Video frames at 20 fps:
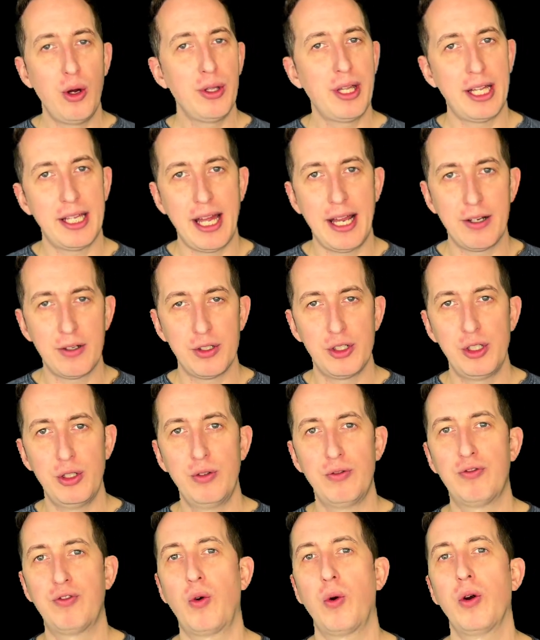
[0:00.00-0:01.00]
That enters you
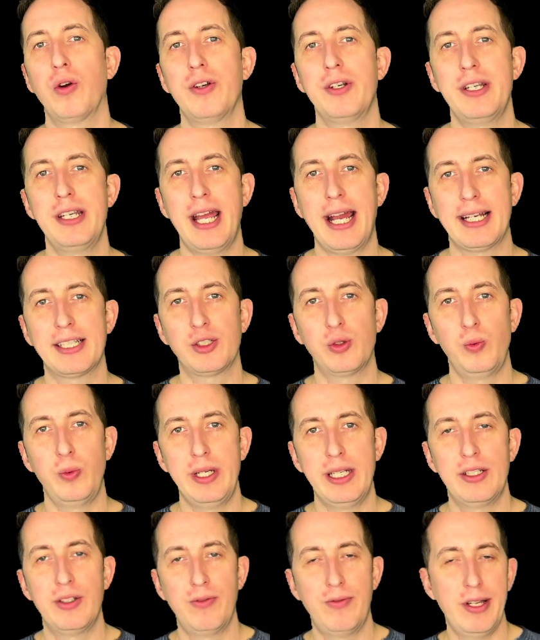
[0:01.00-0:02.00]
for next
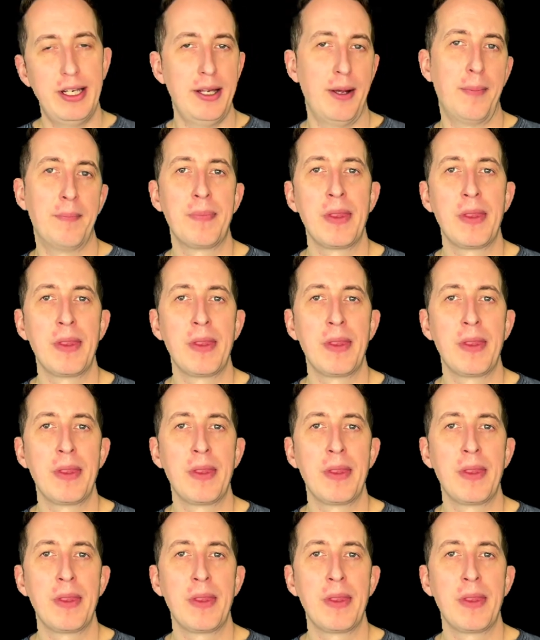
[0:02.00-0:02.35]
week's video.